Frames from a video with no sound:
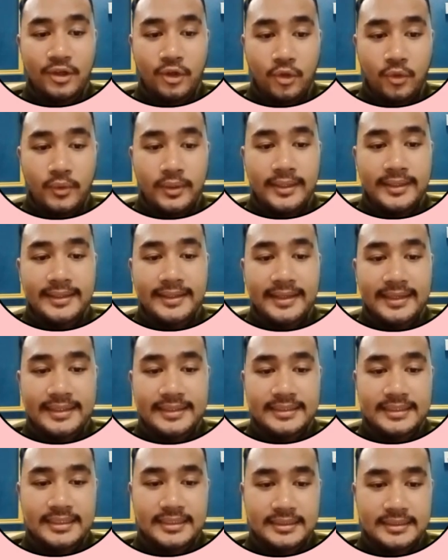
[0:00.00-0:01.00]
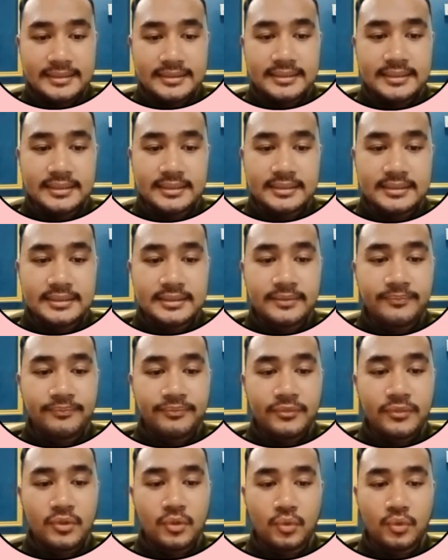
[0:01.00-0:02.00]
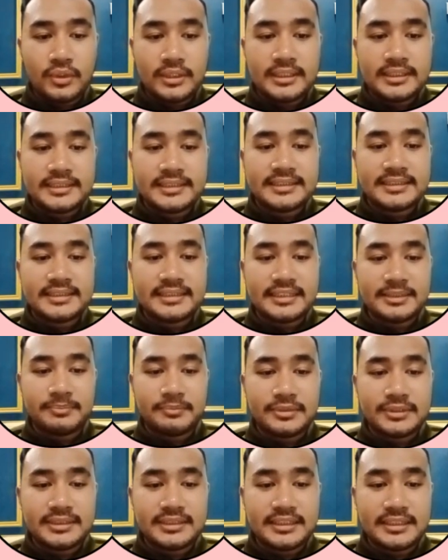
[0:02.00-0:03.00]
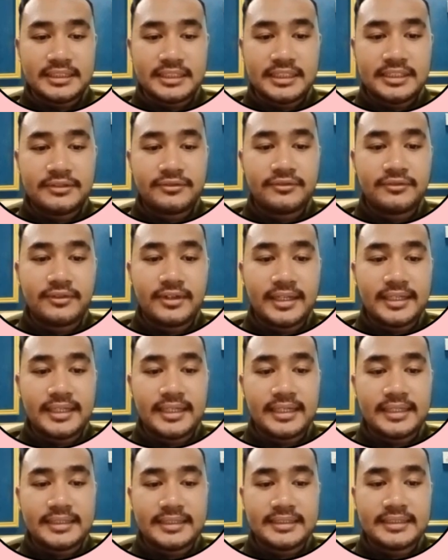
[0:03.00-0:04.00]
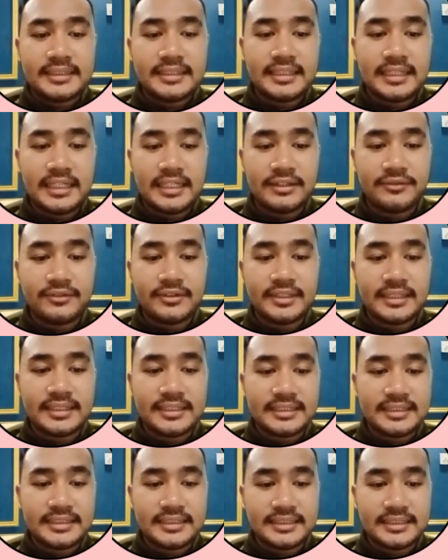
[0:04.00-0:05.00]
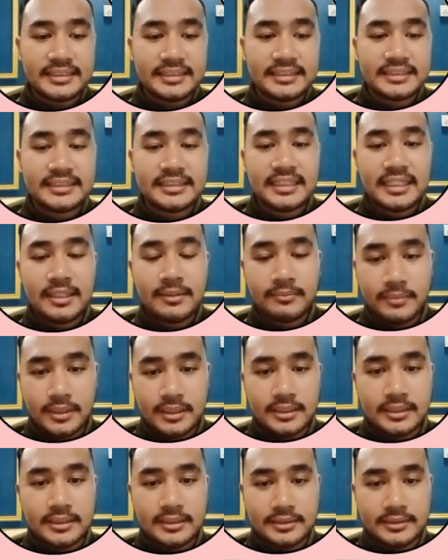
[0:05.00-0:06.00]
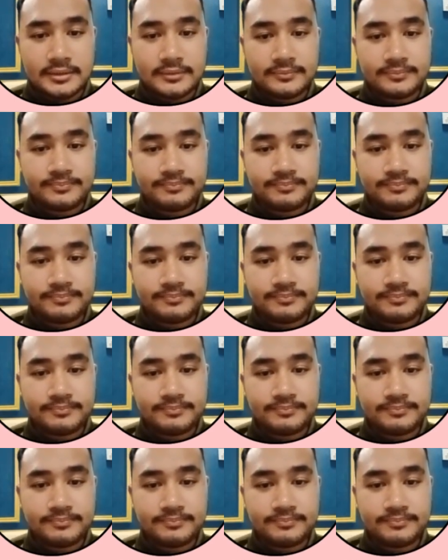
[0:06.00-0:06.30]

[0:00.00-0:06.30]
where there exists workers representative and other relevant interest parties.